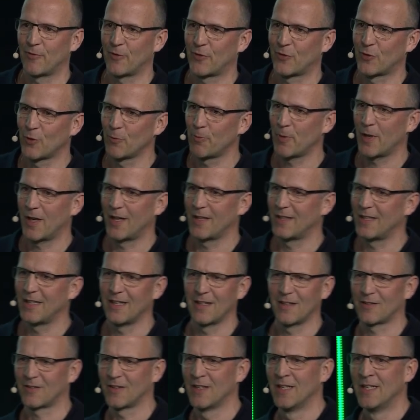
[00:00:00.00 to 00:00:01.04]
with super
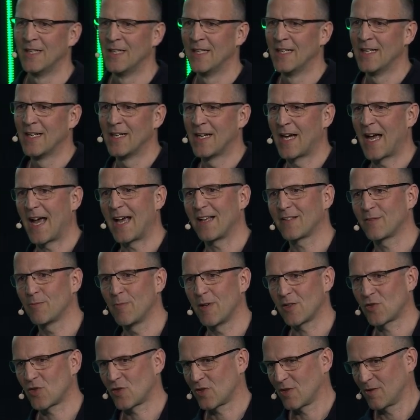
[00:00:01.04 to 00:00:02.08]
ideas, as
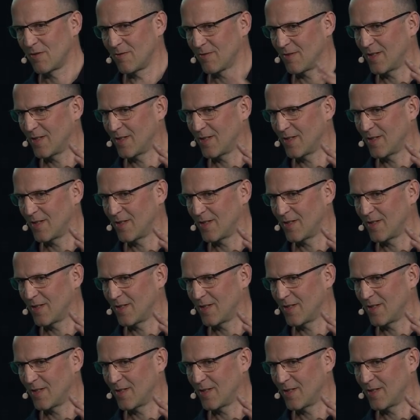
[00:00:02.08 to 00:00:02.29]
much